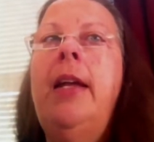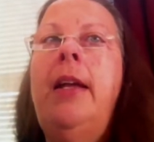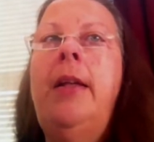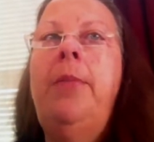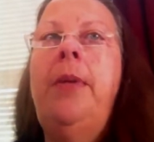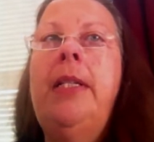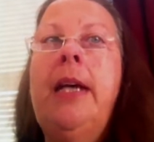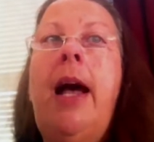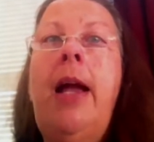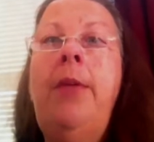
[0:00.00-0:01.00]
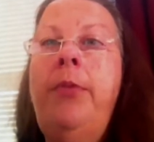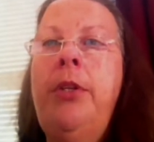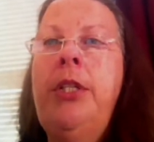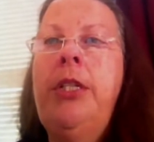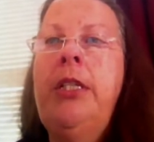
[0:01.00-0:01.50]
because I'm
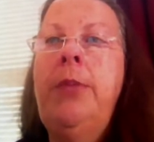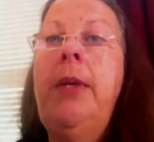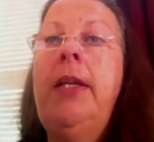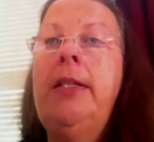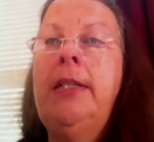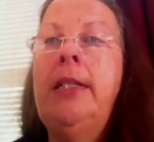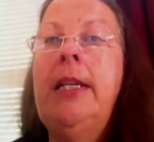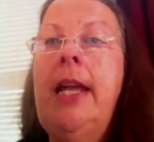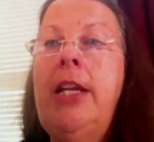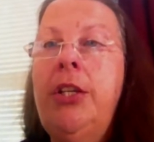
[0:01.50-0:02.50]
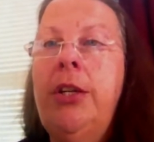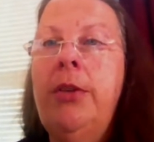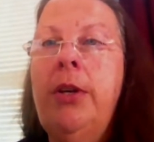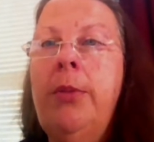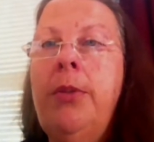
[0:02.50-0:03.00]
fortunate to be in a syndication
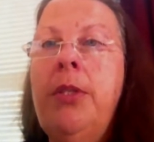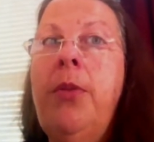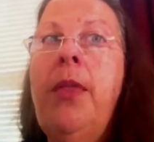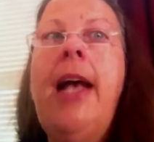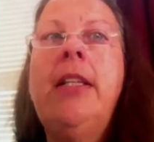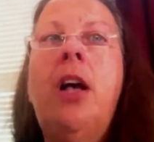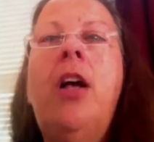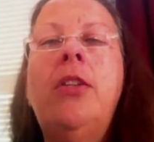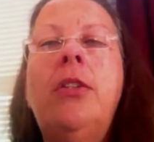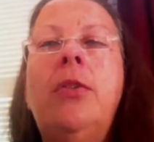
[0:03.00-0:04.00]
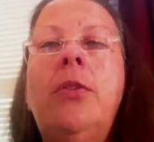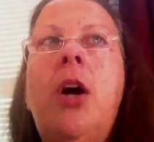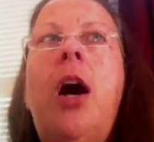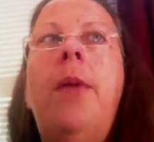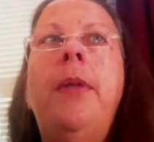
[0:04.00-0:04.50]
group, so that's also
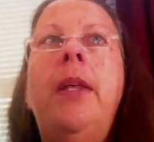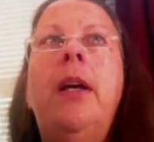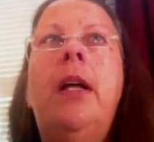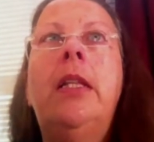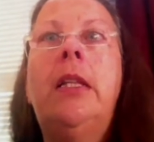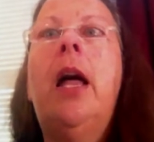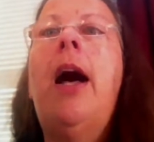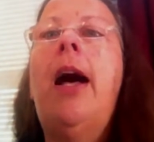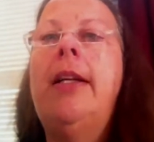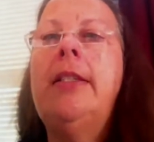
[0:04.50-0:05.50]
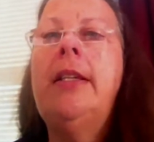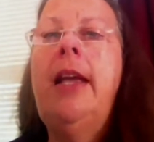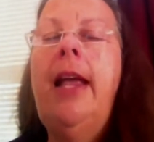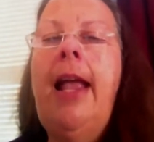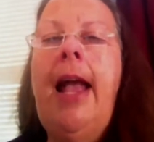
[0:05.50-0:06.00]
taught me a lot.
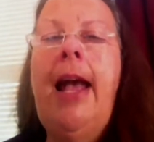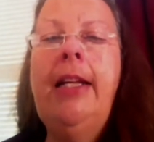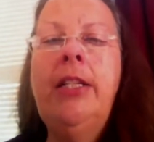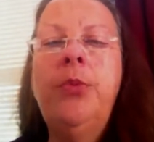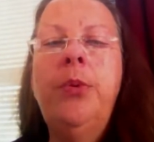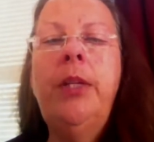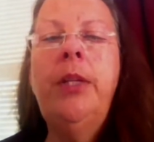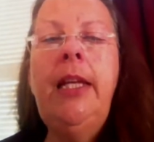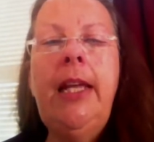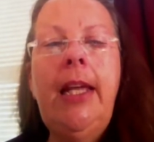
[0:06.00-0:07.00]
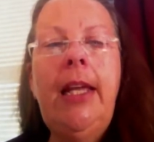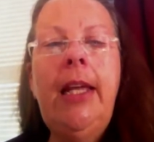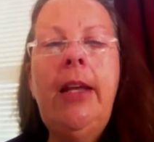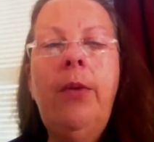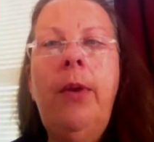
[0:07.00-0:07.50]
And it's really
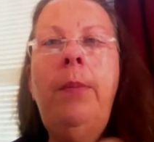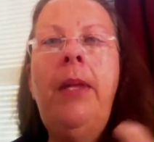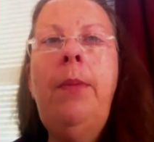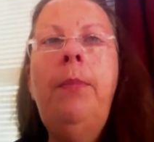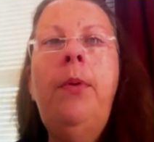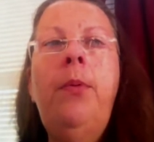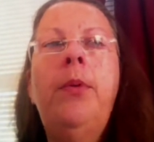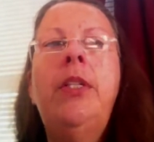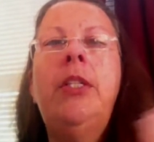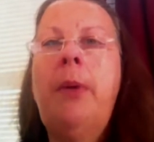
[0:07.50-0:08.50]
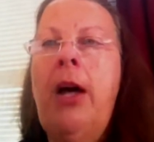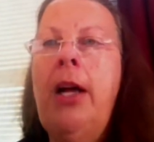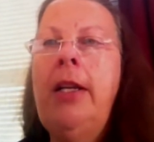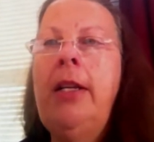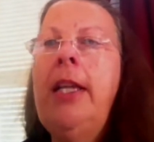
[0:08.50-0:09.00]
key when people
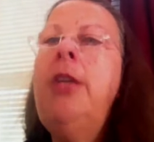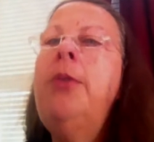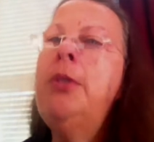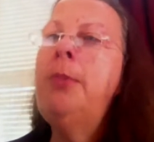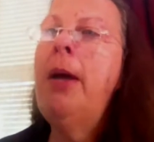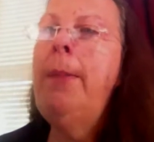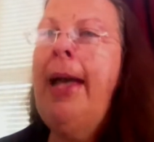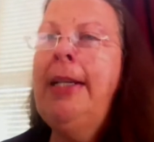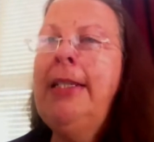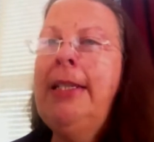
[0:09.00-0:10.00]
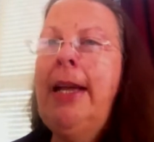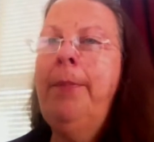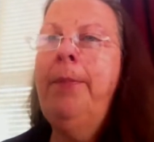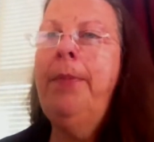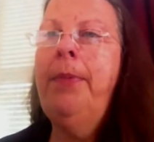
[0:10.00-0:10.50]
respond that you respond back to them,
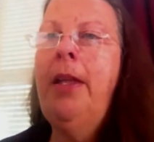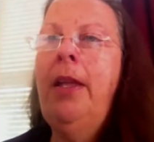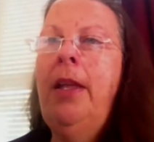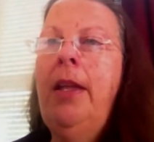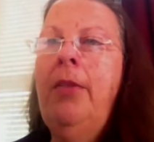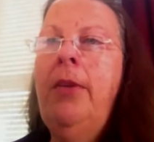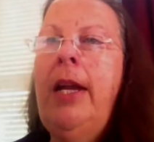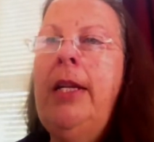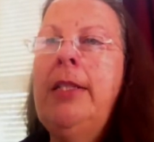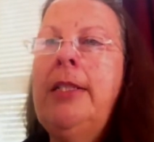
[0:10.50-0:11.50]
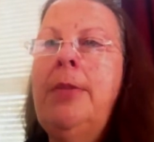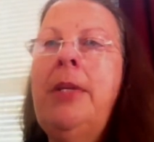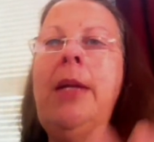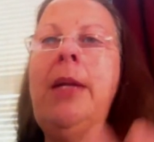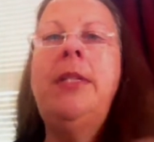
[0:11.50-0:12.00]
right?
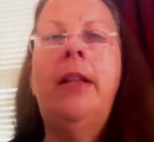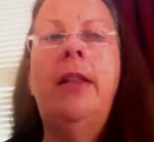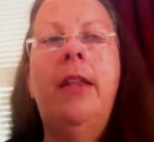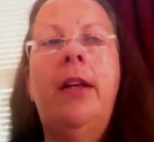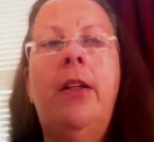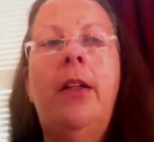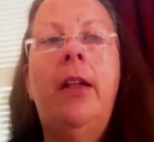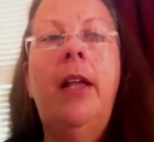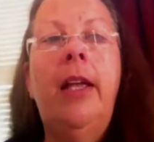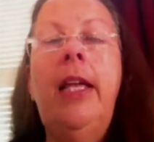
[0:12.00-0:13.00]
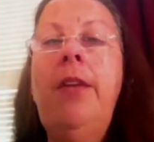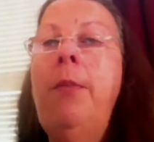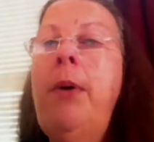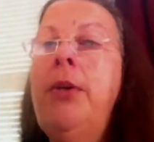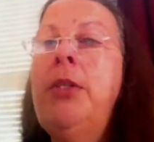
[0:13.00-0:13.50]
Sometimes they'll even
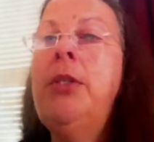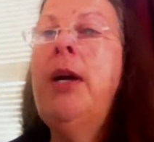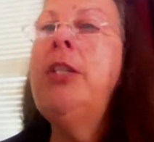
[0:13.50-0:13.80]
post a question,